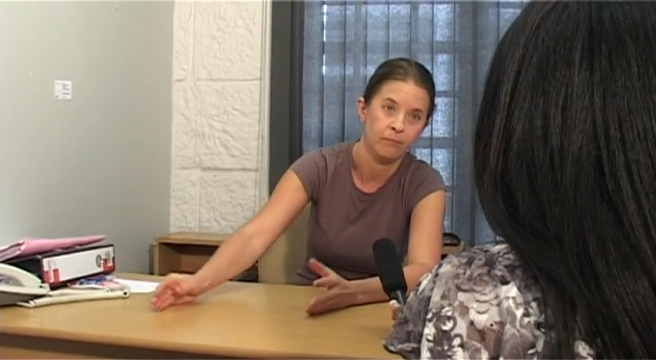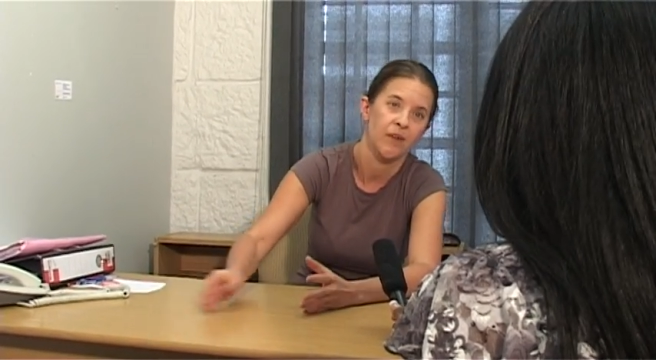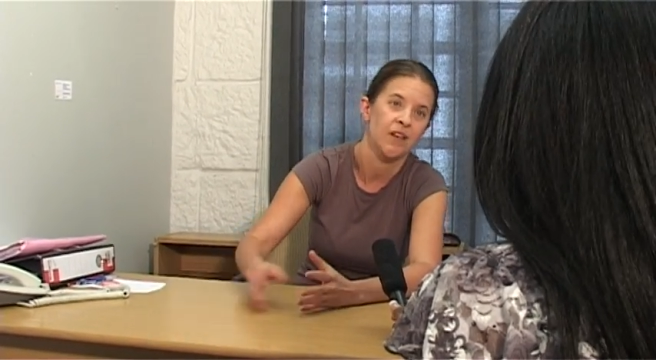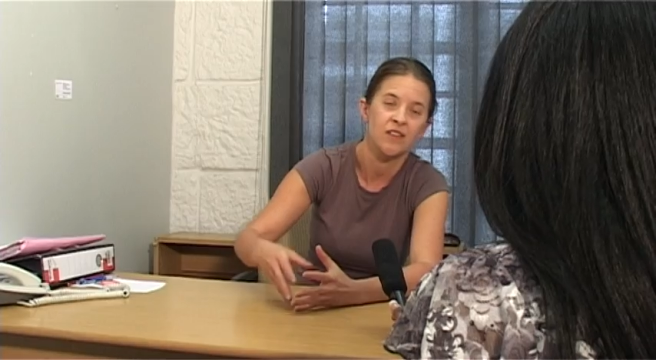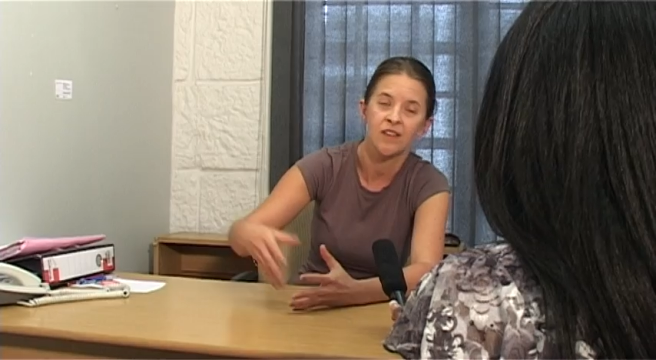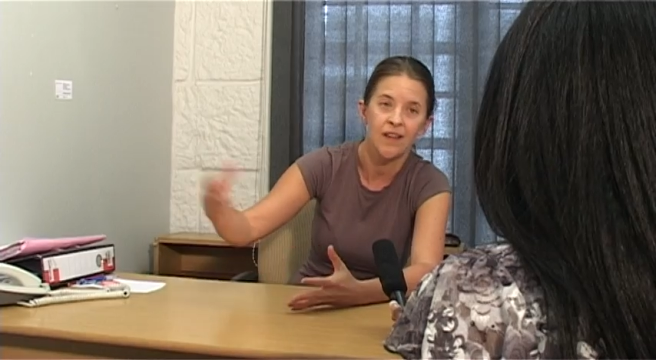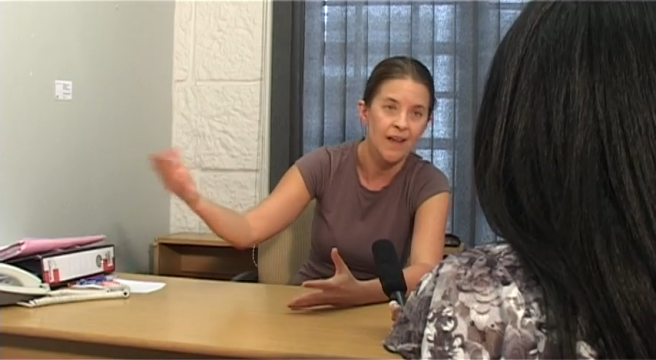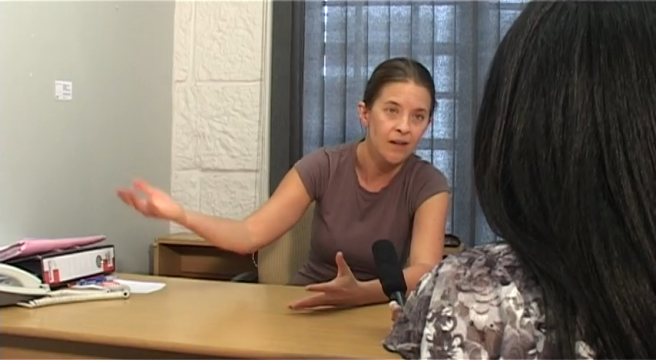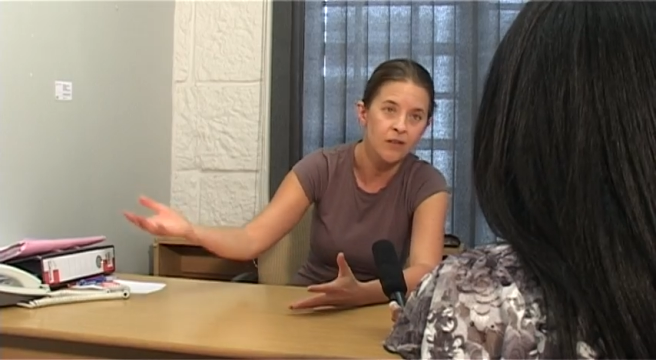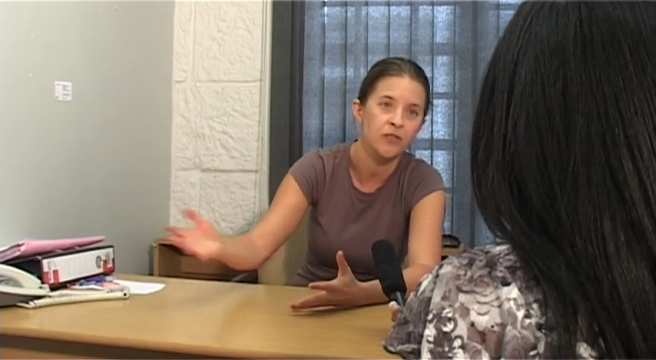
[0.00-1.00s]
Into their
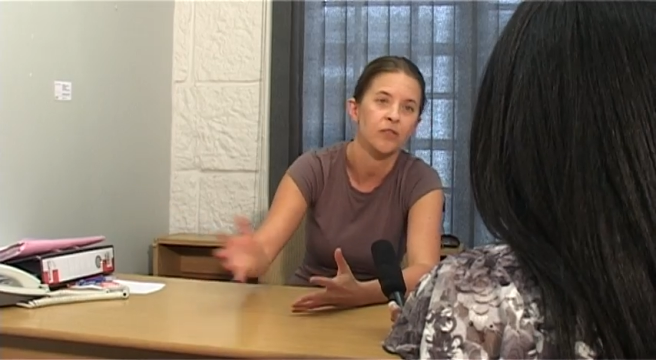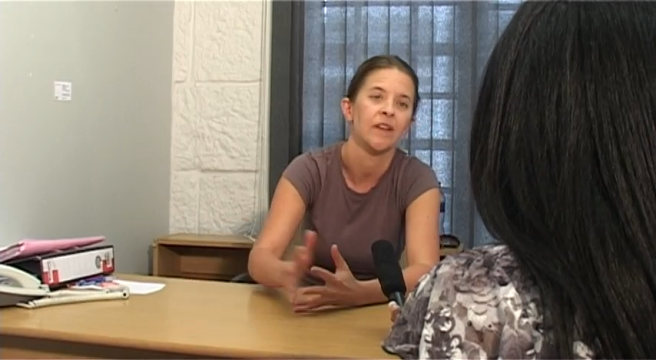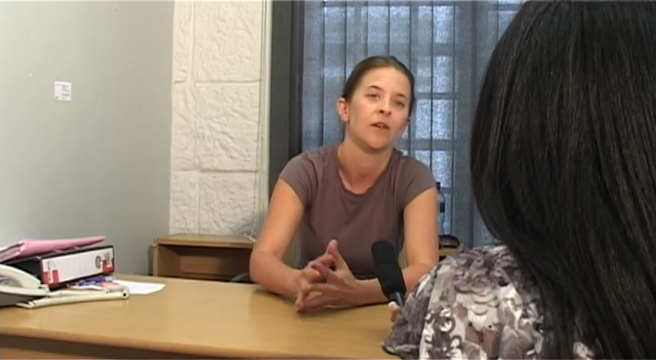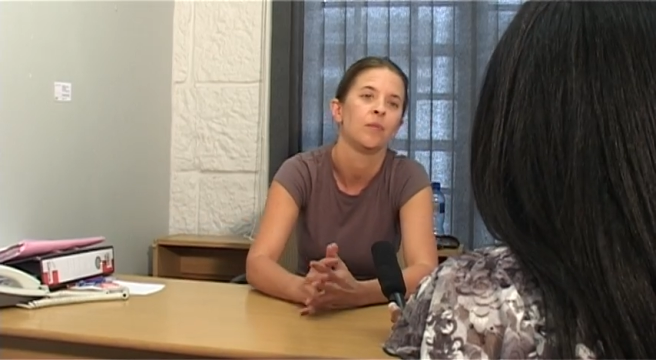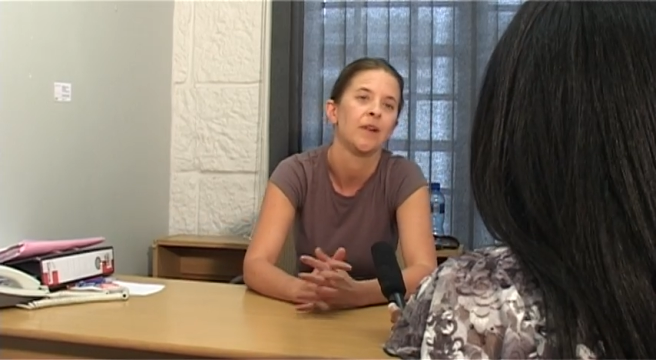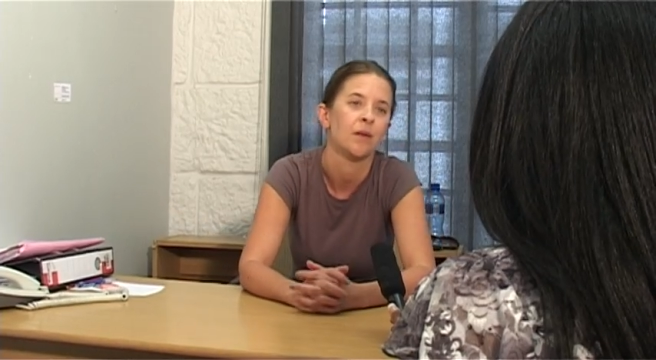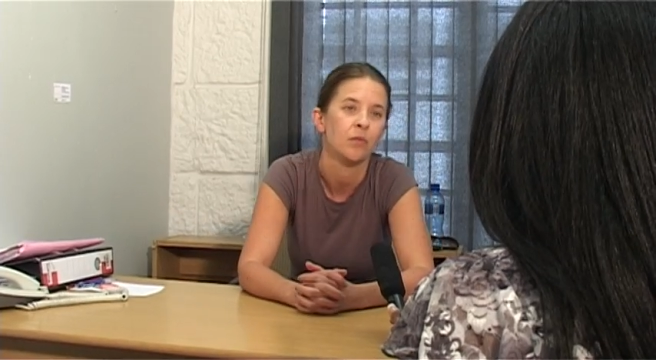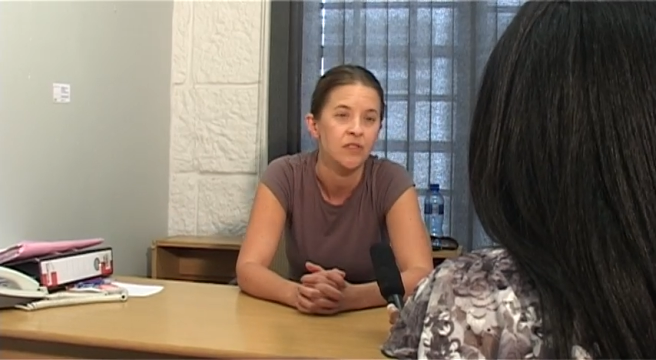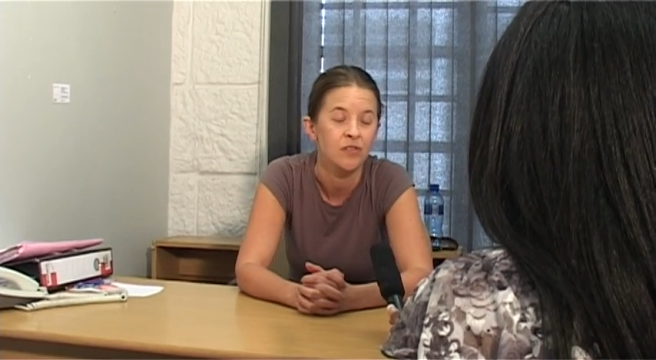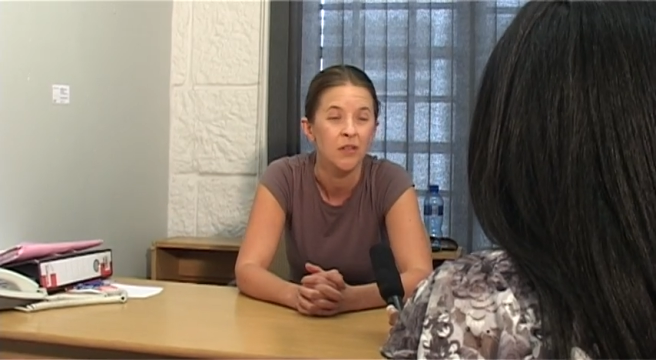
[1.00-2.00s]
adulthood they will be
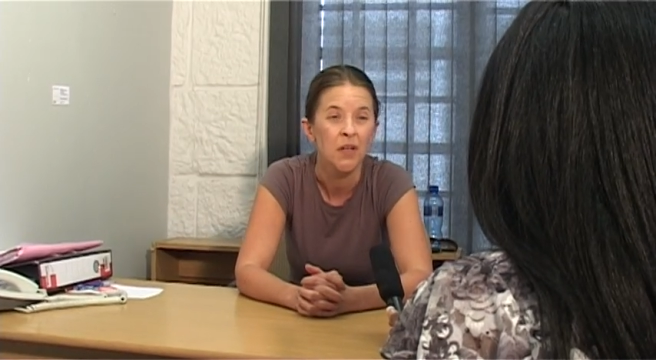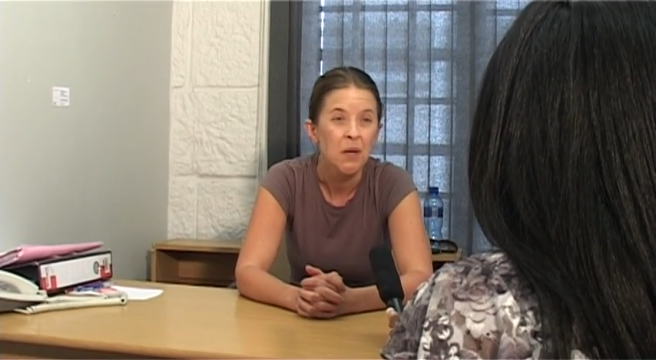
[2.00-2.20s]
able to.